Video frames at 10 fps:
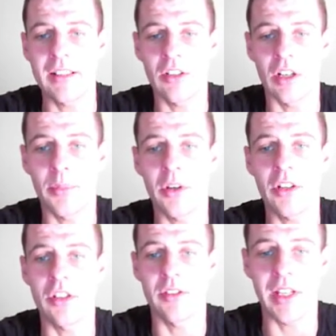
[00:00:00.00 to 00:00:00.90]
is going to
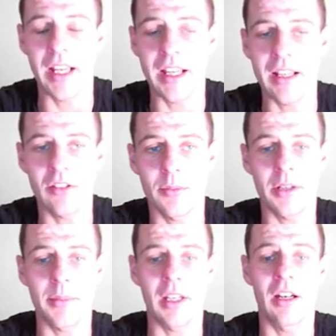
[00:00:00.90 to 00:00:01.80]
purchase VAS on my
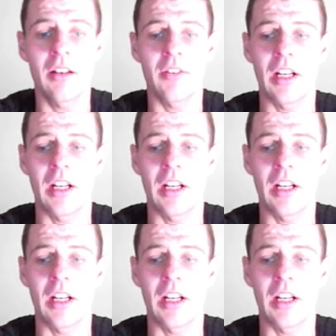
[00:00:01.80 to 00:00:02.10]
behalf,